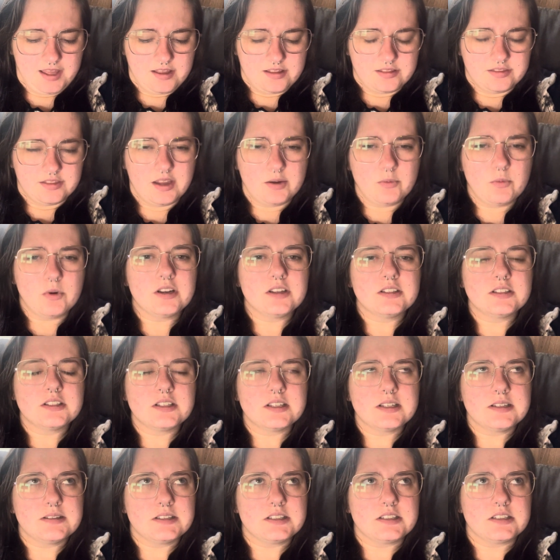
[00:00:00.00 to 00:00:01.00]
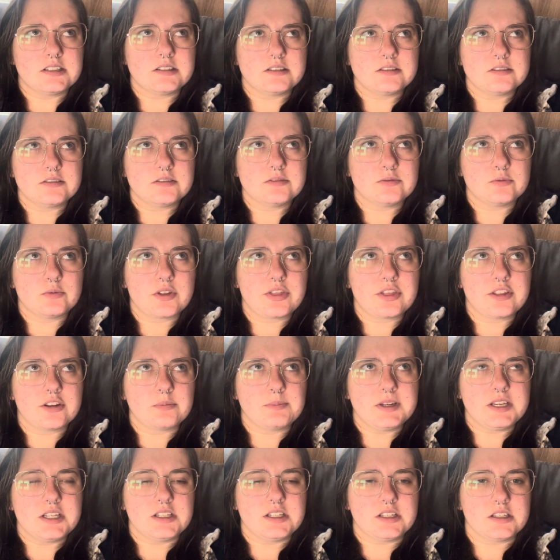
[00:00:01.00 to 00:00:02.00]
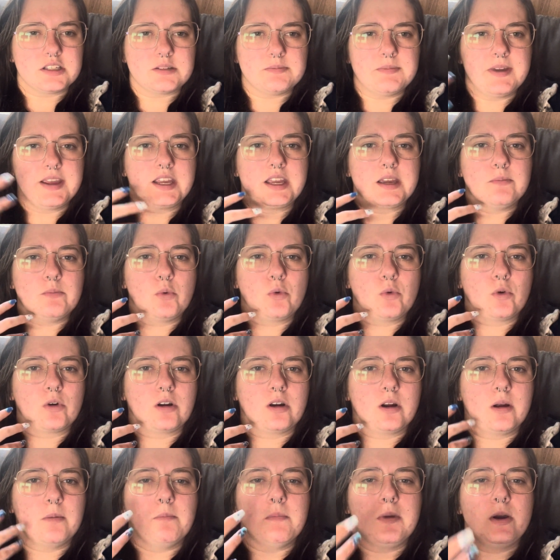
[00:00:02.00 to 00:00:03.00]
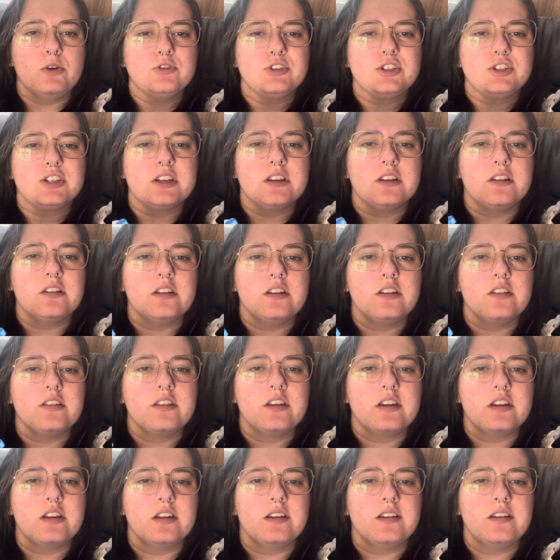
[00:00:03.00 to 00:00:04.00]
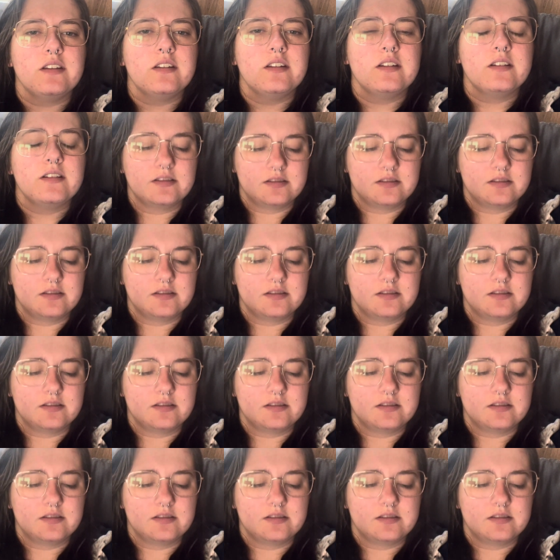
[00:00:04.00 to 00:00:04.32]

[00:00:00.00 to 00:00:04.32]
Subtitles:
They wanted to, with their pieces, make it more emotion than